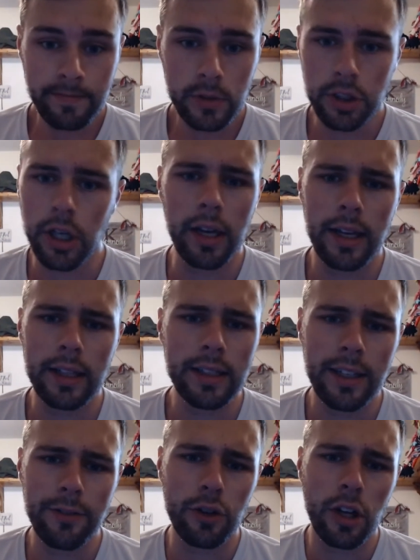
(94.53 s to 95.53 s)

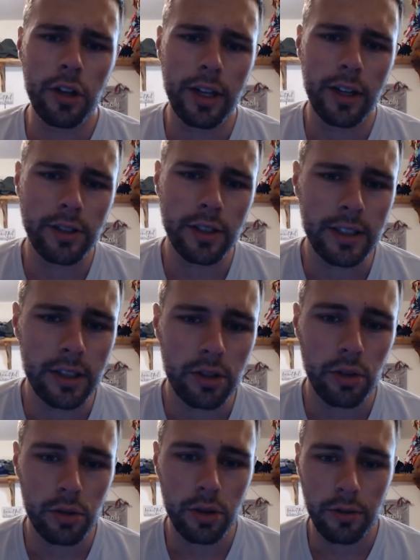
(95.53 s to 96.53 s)
If for nothing else, at least
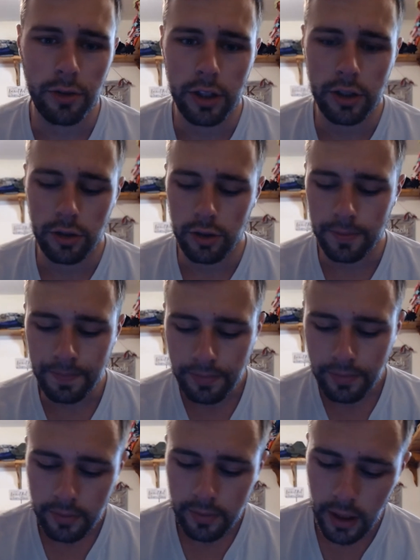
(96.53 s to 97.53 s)
due to the features.
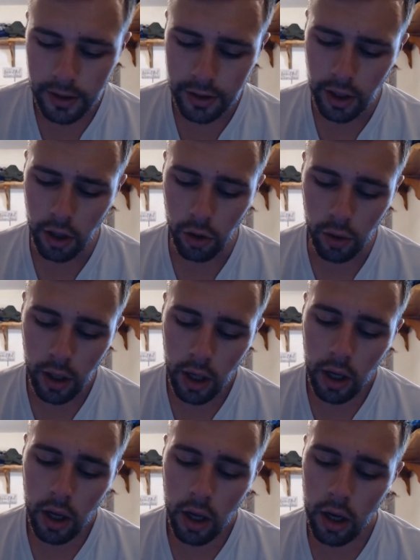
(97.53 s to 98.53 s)
So,
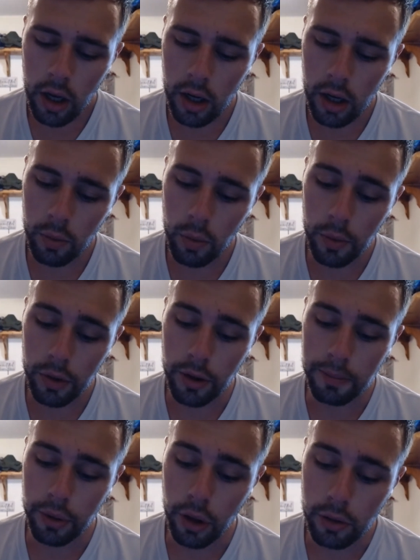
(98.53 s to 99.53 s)
what were the
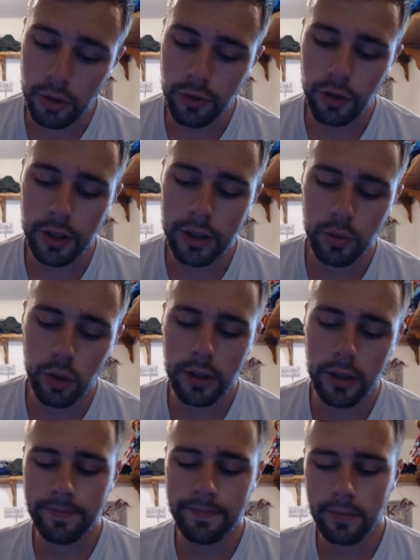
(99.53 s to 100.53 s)
pros for this
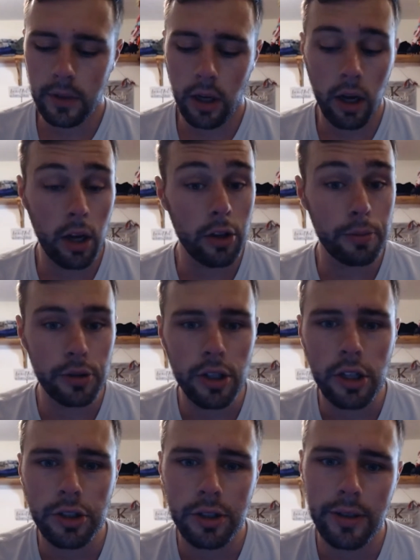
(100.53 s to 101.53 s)
one? The
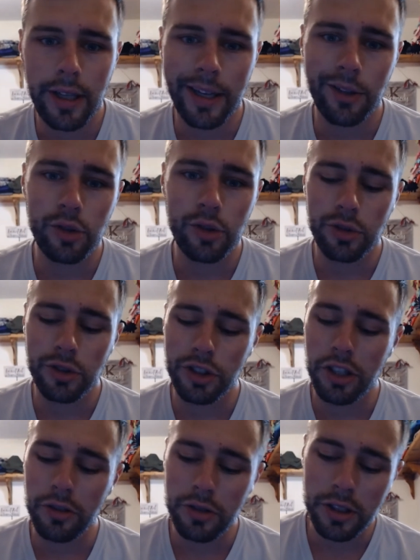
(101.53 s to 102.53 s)
production, like usual, is
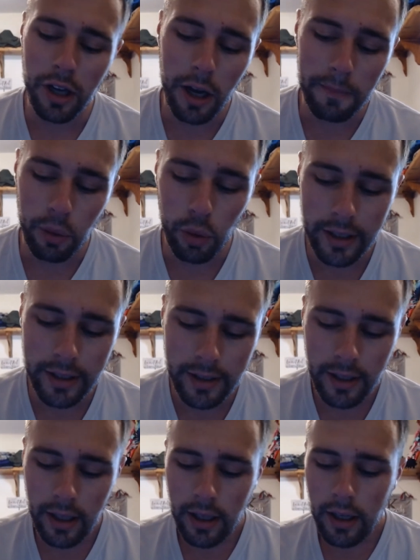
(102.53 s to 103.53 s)
generally on point.
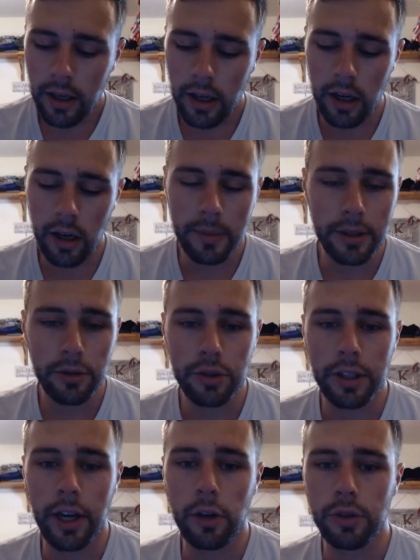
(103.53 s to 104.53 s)
It
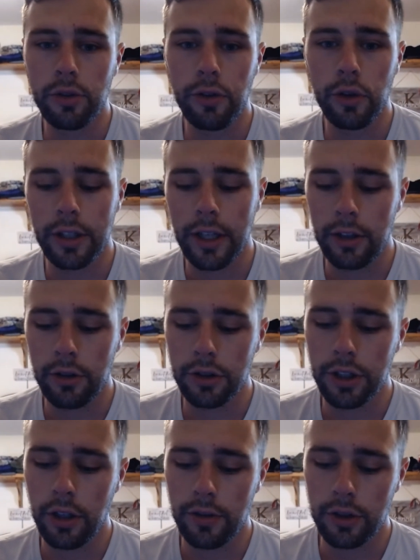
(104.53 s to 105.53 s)
usually helps you feel the
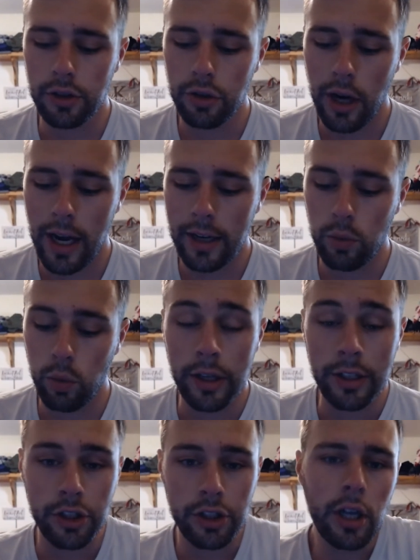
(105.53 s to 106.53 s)
energy of the track,
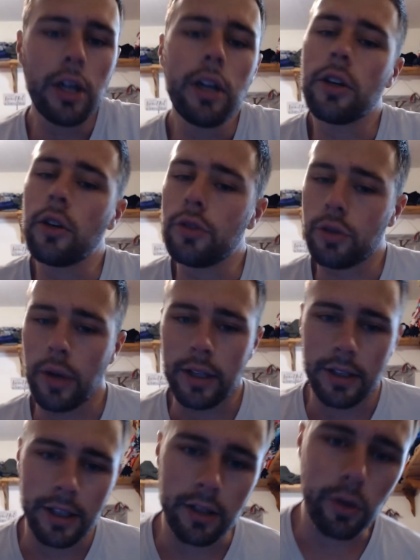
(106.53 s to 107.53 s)
which goes
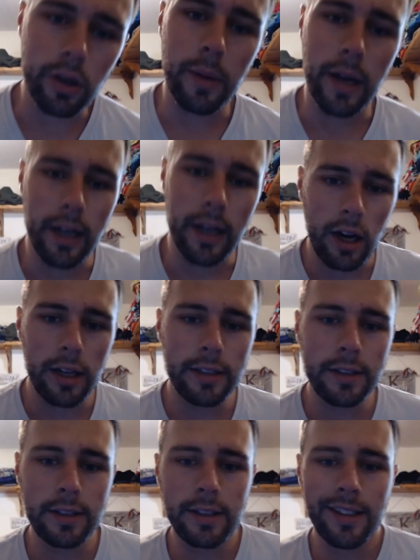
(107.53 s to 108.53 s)
directly into one of my
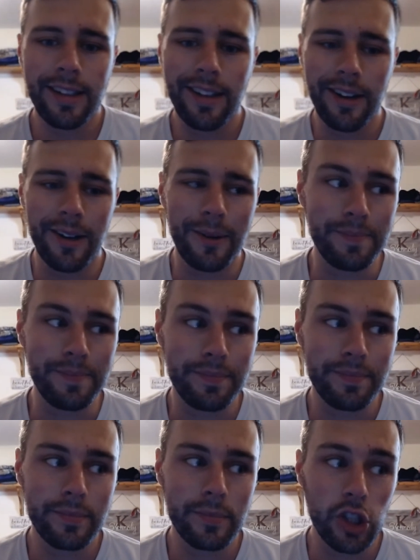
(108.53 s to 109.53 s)
cons.
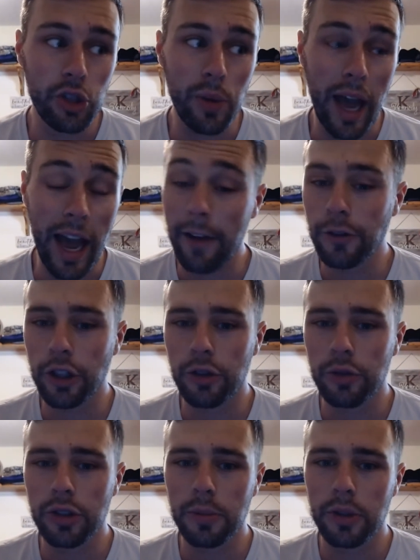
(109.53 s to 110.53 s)
You have to
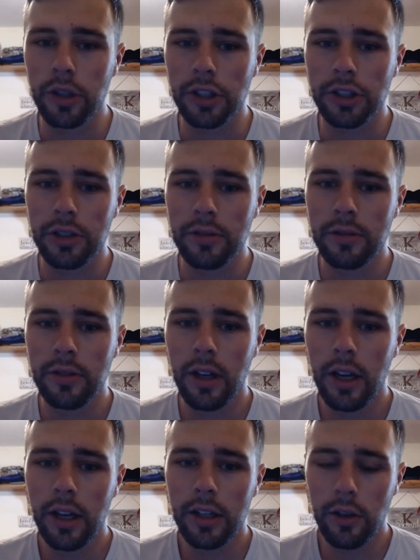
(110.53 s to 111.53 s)
use the production
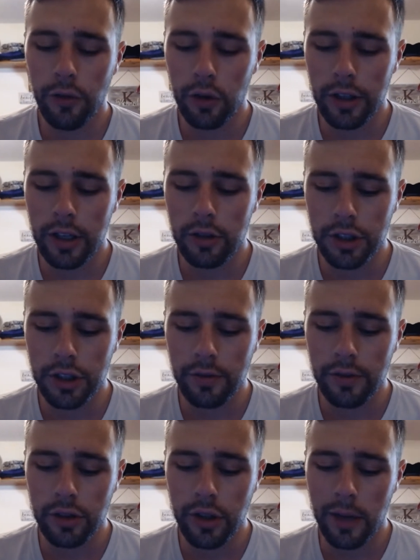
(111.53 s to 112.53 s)
to feel the energy of
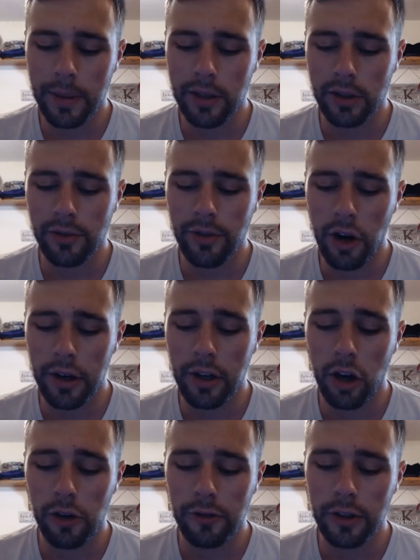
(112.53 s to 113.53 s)
the track because very
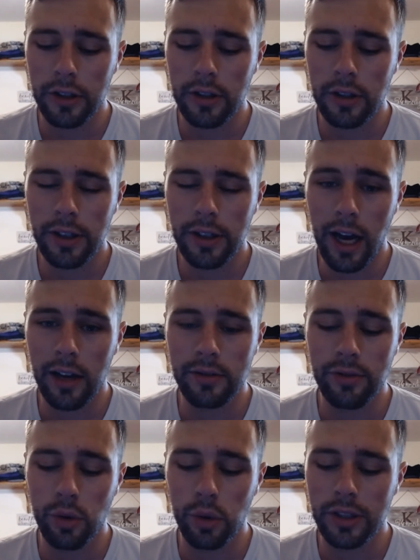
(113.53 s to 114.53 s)
often Nav's
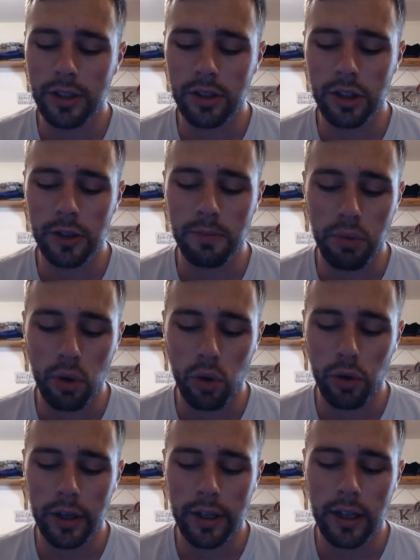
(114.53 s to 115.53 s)
voice is just
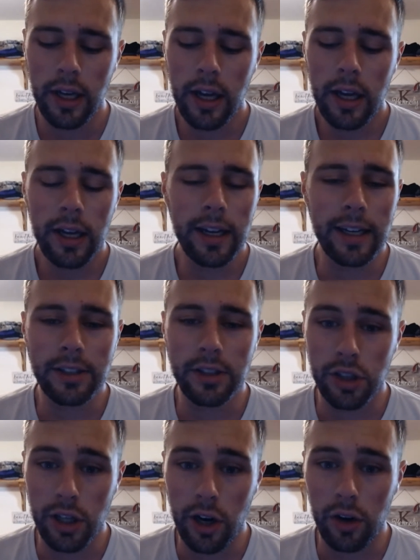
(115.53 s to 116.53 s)
boring. He has a
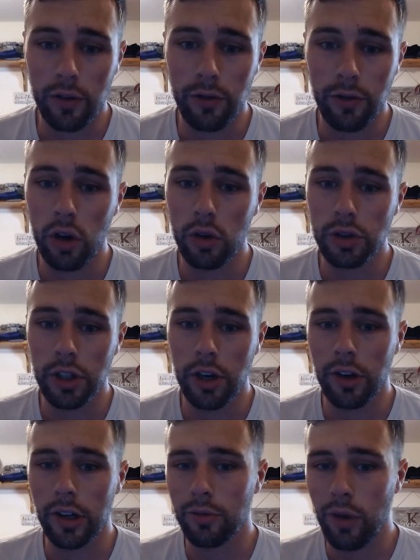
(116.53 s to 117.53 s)
generic flow,
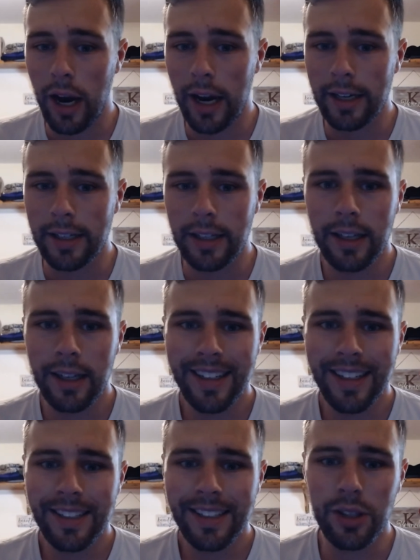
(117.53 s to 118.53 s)
generic writing,
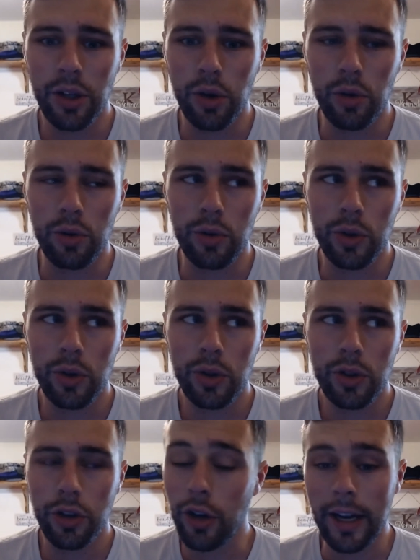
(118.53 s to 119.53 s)
so
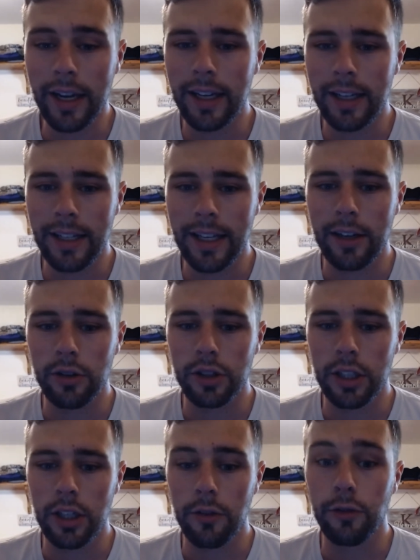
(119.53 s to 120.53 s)
you're not getting the
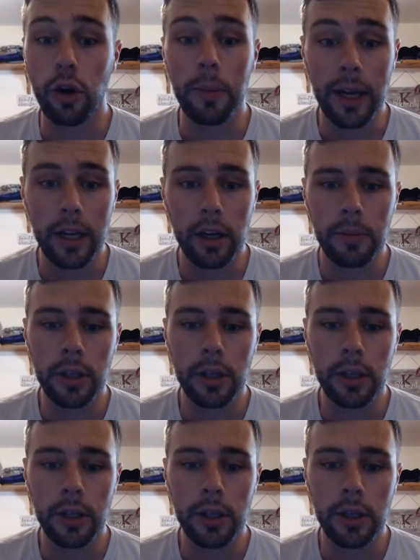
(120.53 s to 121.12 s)
energy from him.